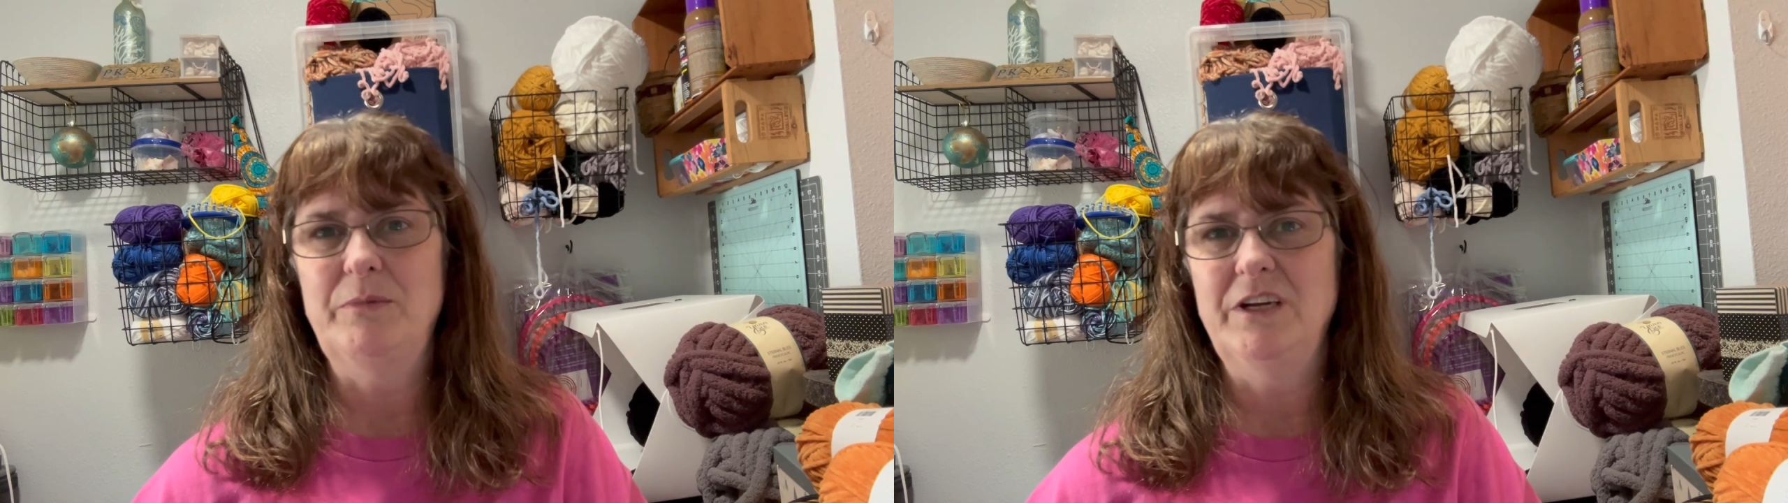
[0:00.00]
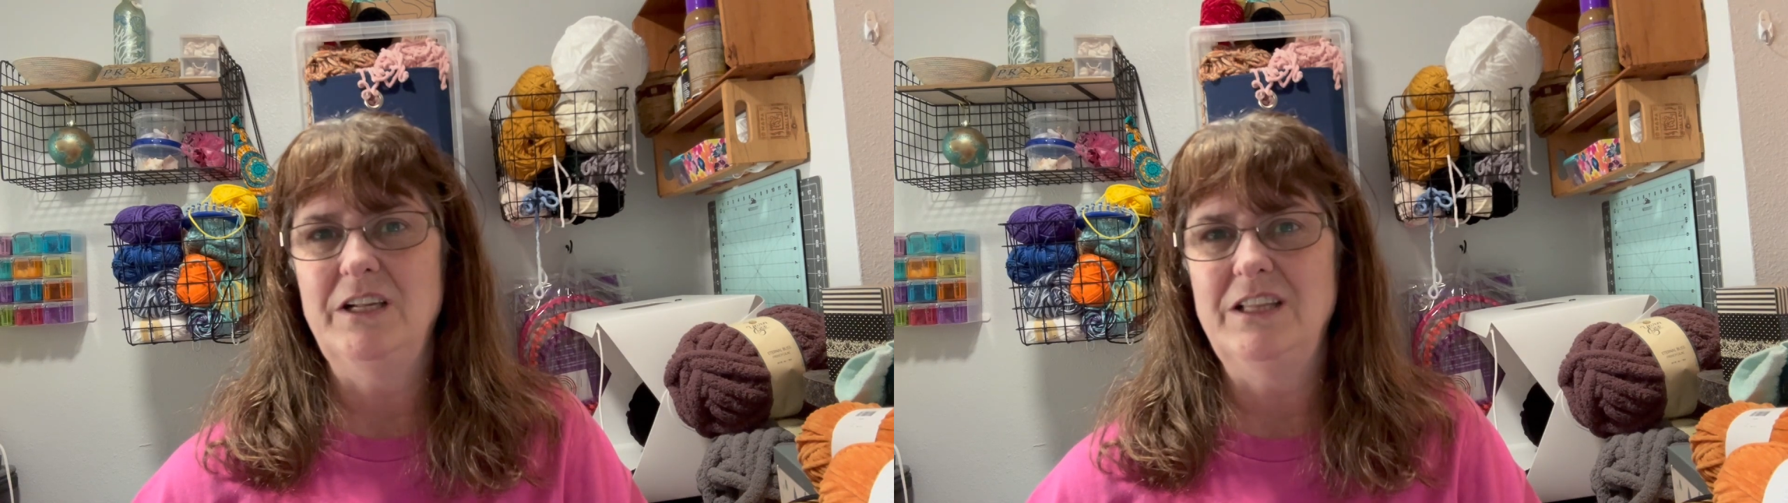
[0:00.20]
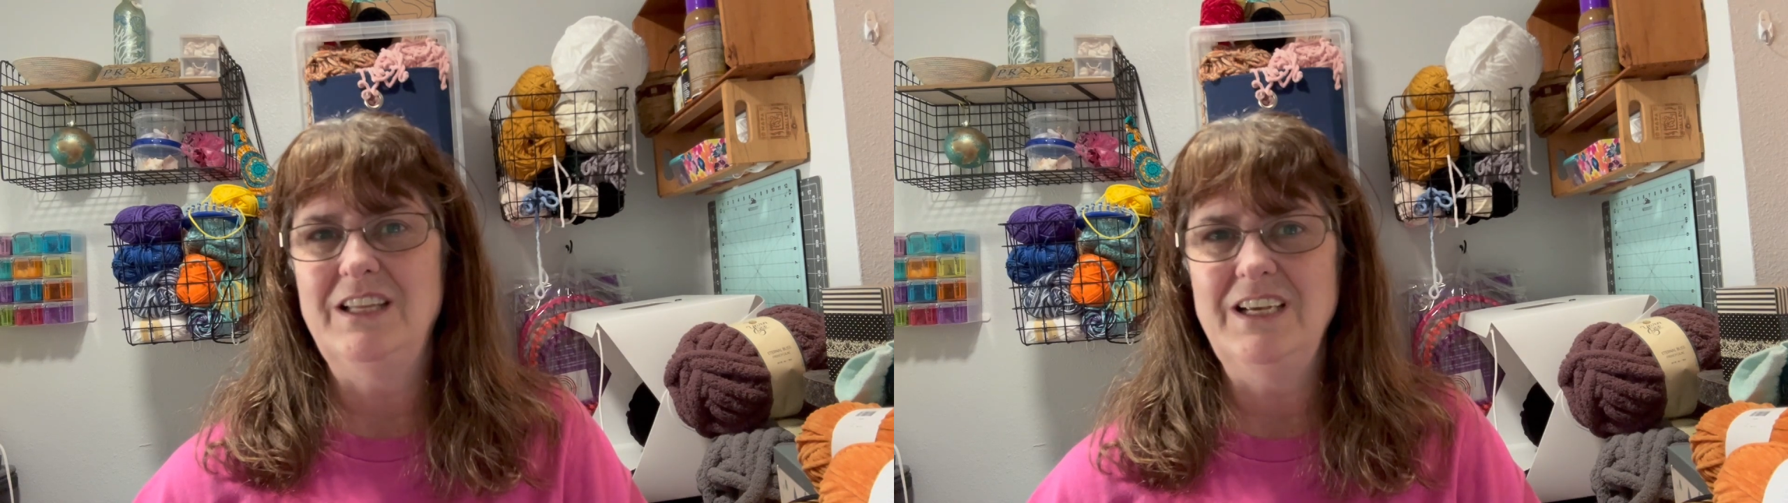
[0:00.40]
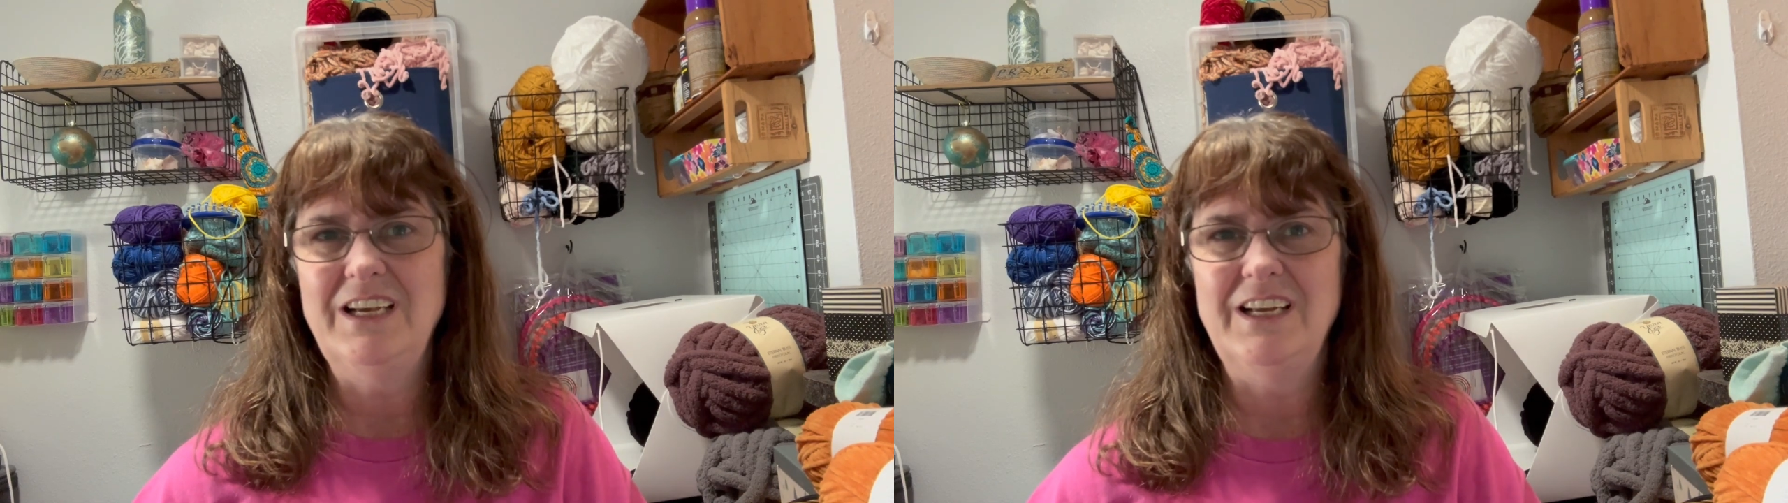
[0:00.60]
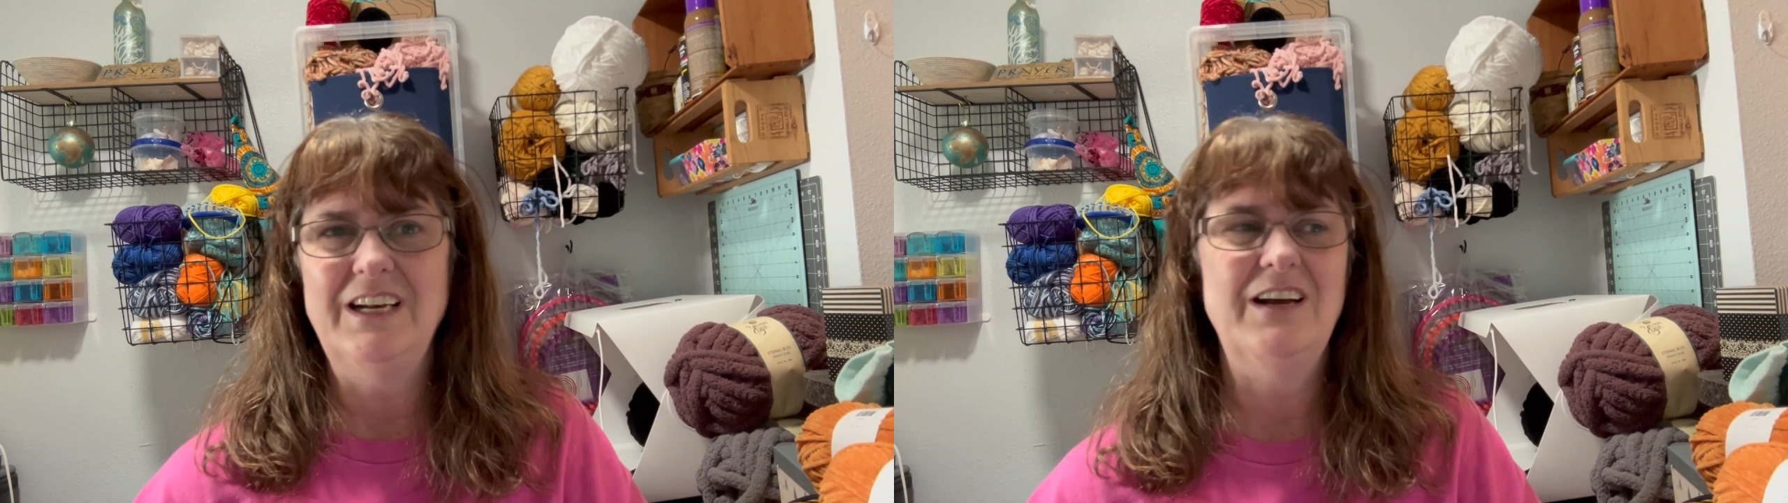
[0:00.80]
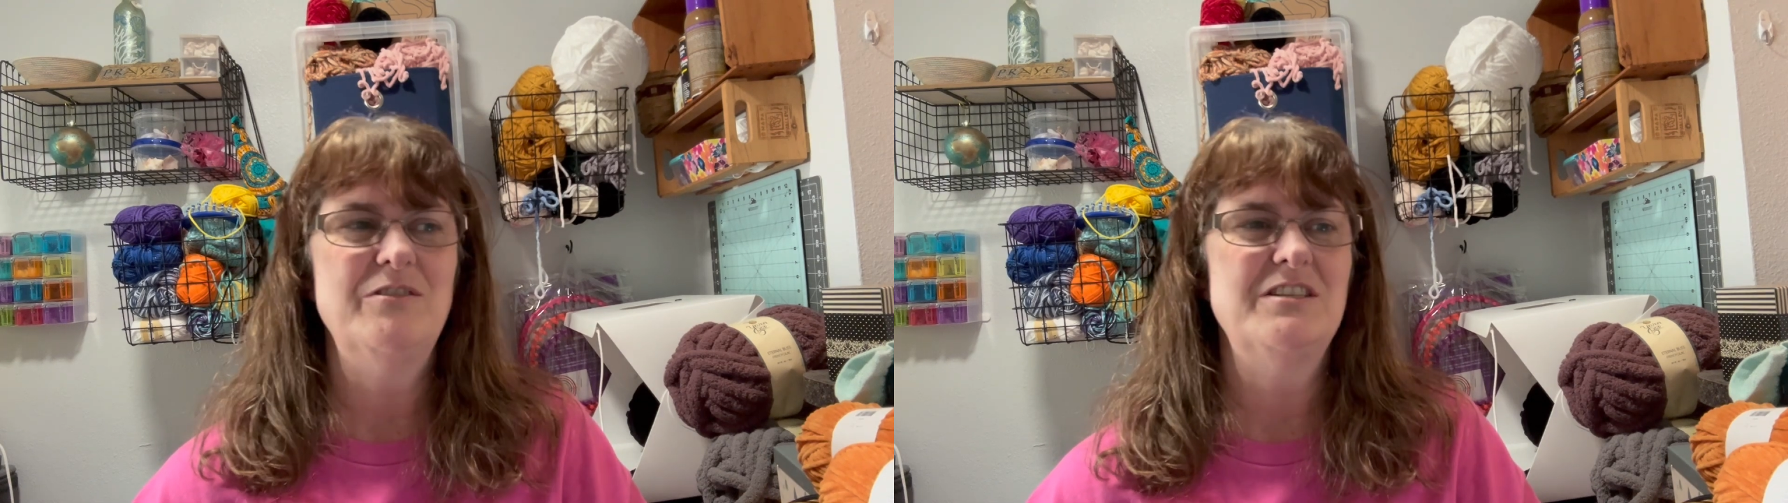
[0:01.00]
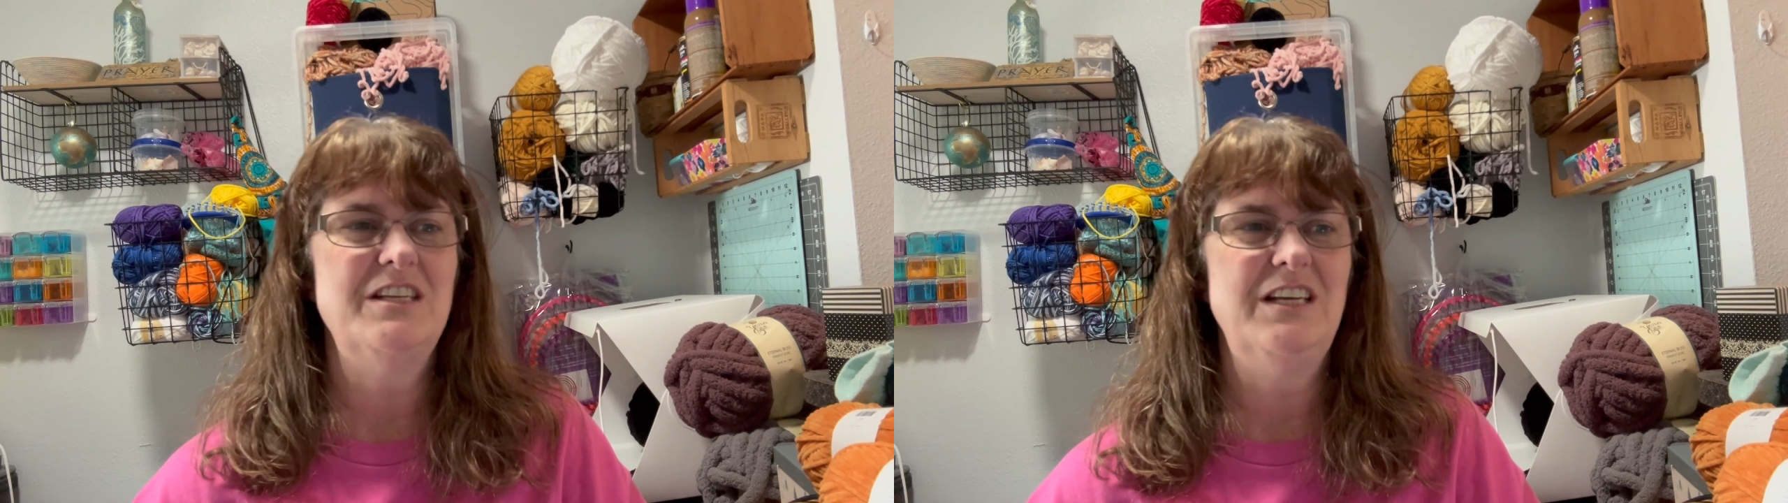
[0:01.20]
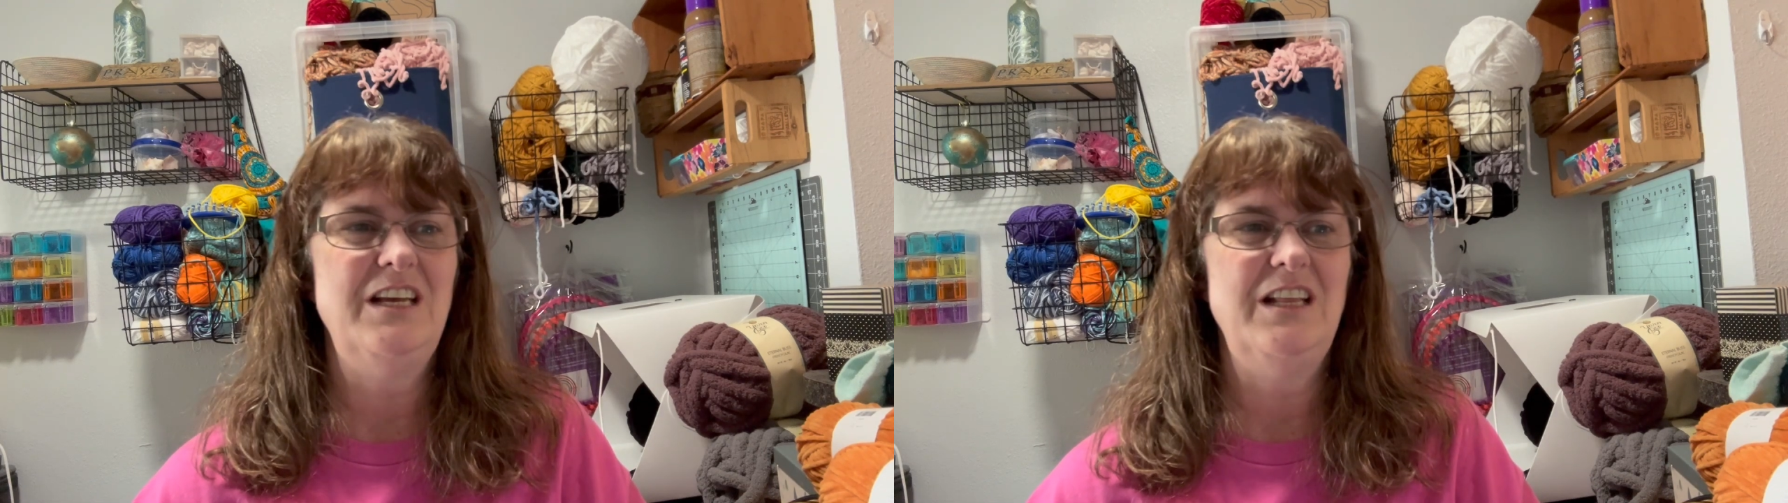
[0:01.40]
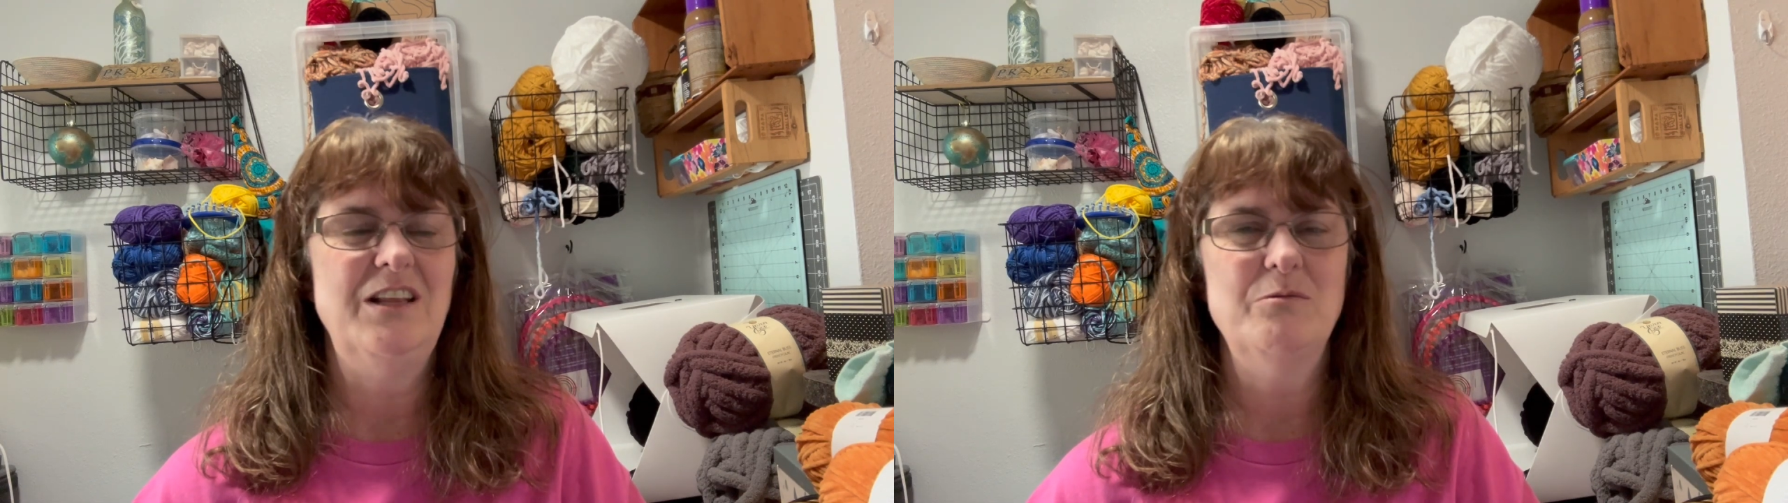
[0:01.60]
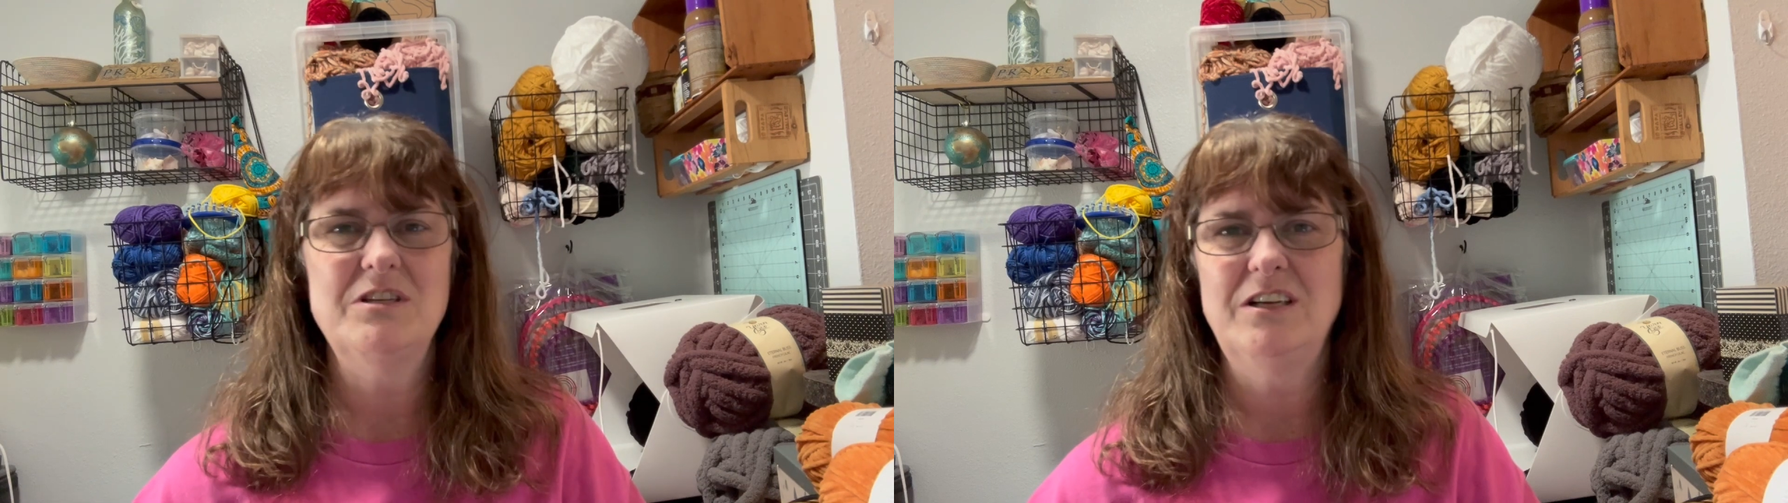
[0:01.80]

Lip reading: But then I was thinking there was